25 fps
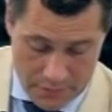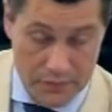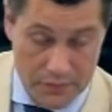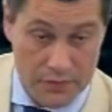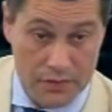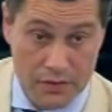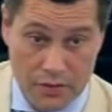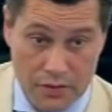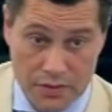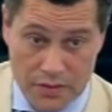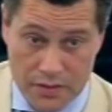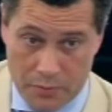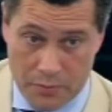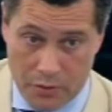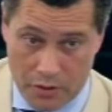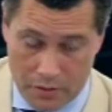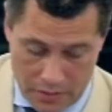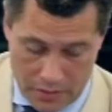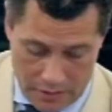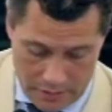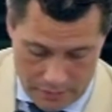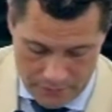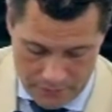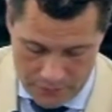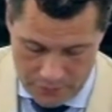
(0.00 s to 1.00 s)

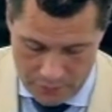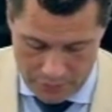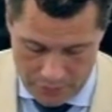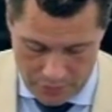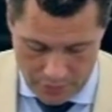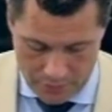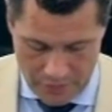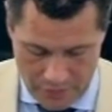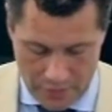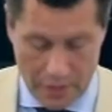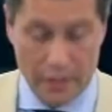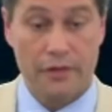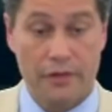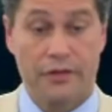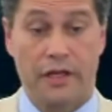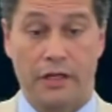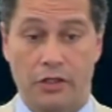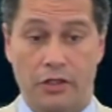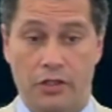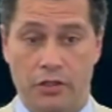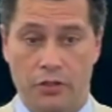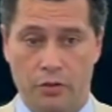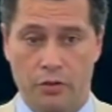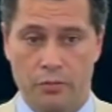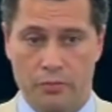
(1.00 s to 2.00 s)
Thank
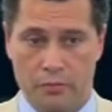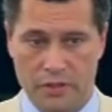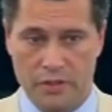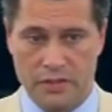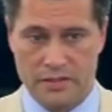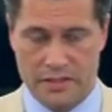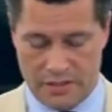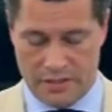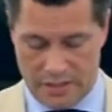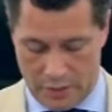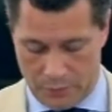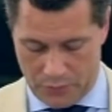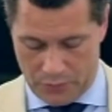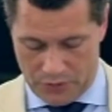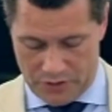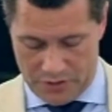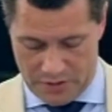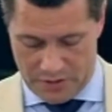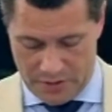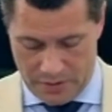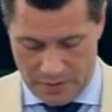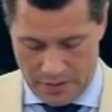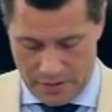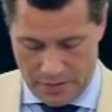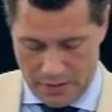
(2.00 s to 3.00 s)
you, Mr.
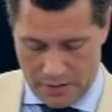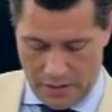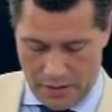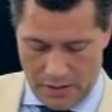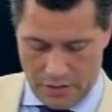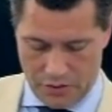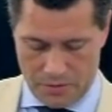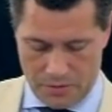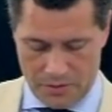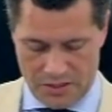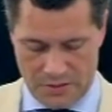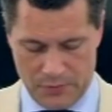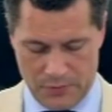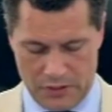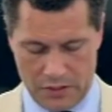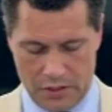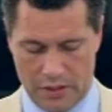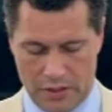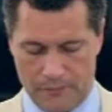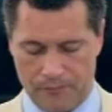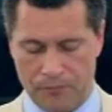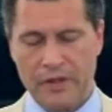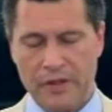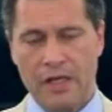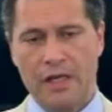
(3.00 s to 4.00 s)
Deputy Speaker.